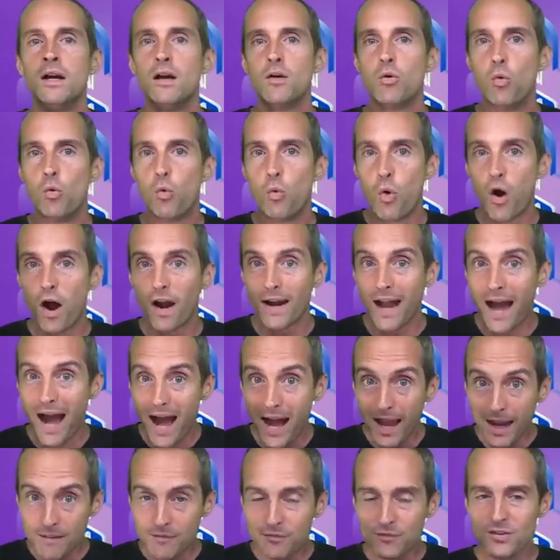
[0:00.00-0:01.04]
What
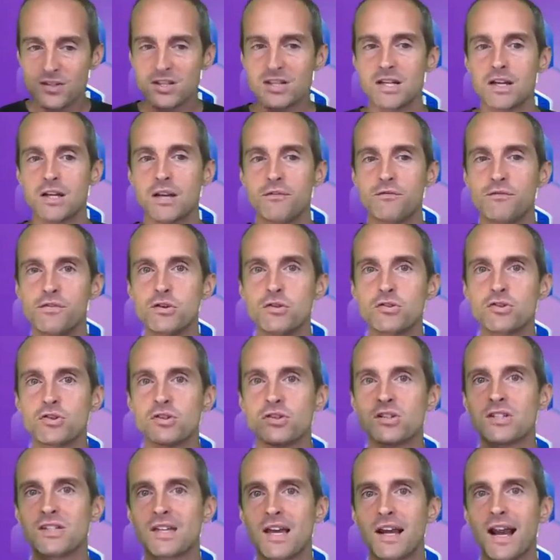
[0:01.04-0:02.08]
I foresee in the future
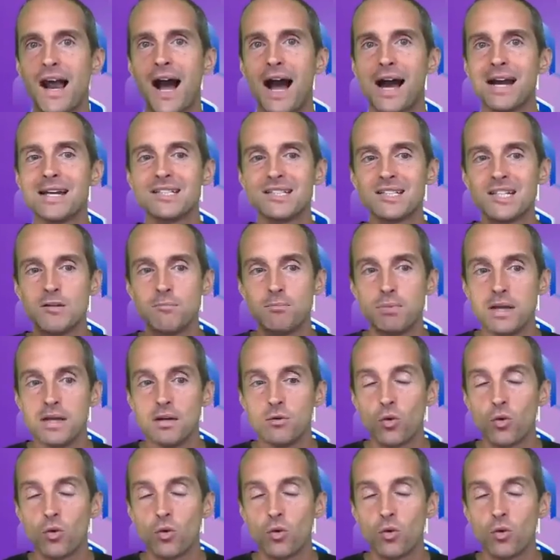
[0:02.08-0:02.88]
is that ICP,